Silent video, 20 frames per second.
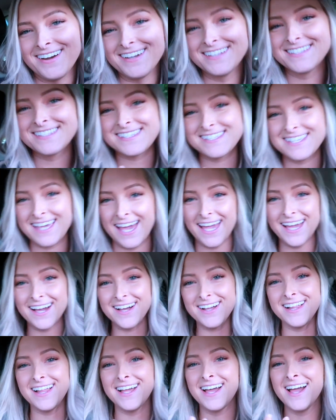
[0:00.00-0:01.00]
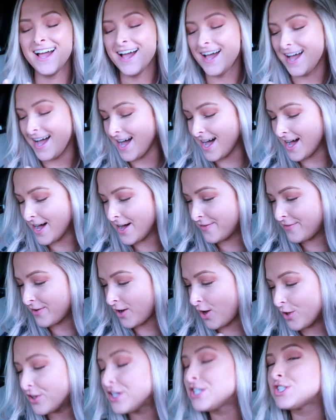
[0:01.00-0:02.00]
on a scale
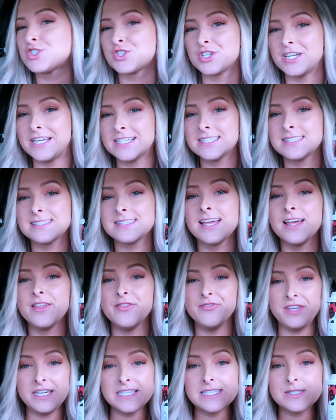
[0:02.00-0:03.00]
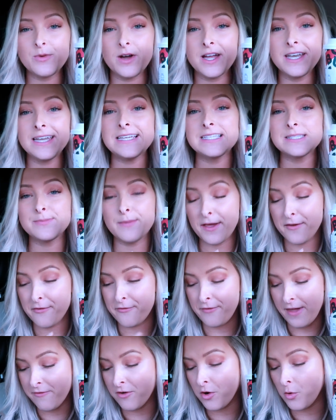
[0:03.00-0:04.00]
of all these drinks. This one is my
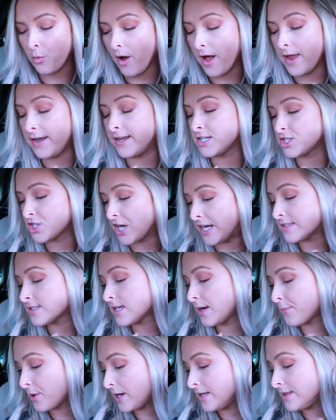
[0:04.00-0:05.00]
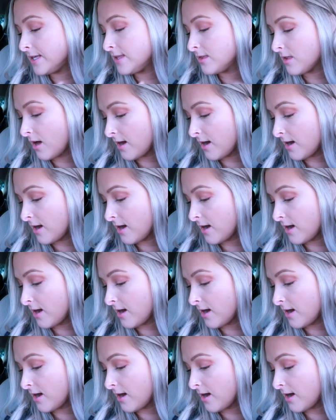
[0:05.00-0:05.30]
favorite one, chestnut praline